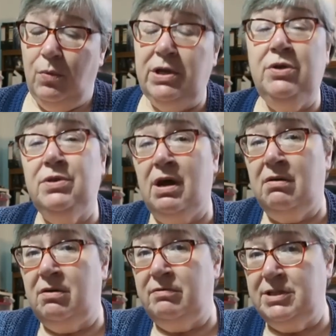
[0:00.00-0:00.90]
We knew that
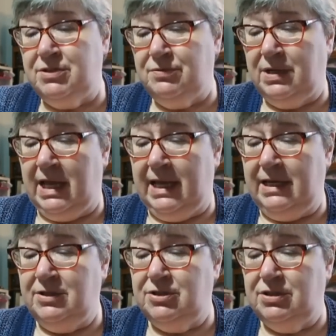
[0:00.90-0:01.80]
our original
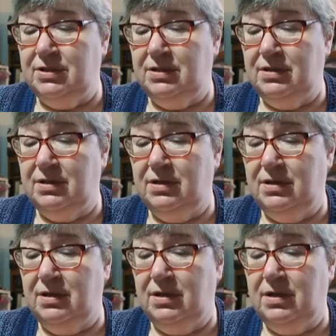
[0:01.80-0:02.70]
gauge
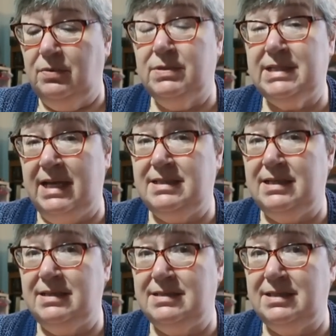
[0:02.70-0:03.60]
was
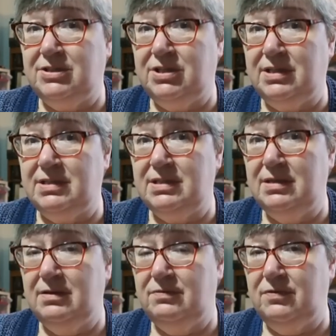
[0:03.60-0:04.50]
18 stitches
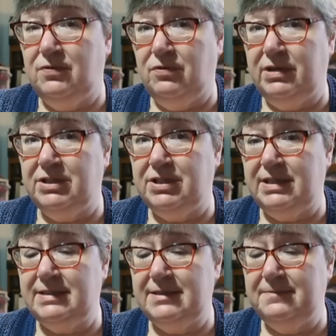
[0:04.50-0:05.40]
for 4
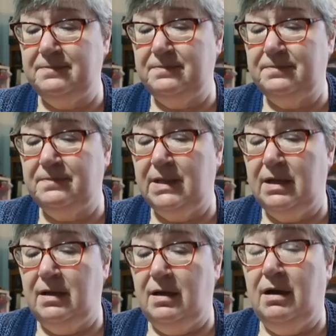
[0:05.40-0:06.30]
inches.
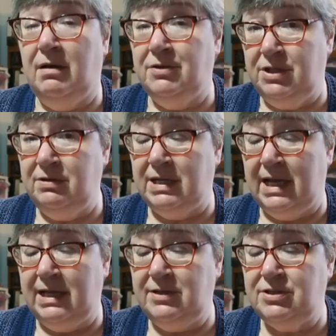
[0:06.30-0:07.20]
Our new
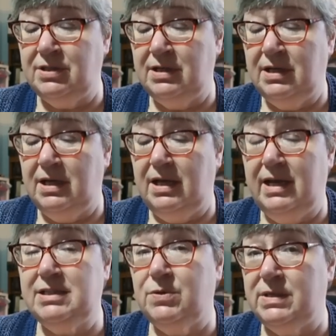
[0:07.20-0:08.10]
gauge
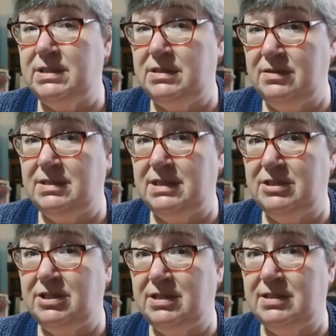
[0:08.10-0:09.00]
is 22
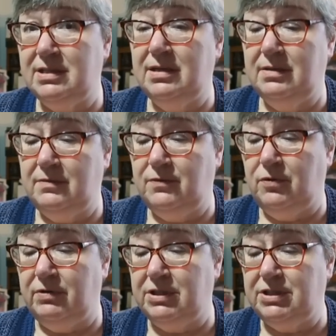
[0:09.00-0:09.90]
stitches for
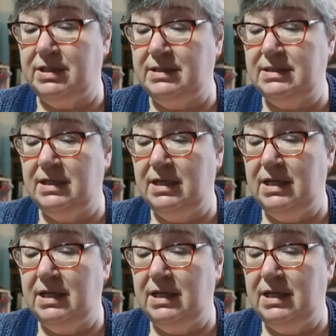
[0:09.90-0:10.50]
4 inches,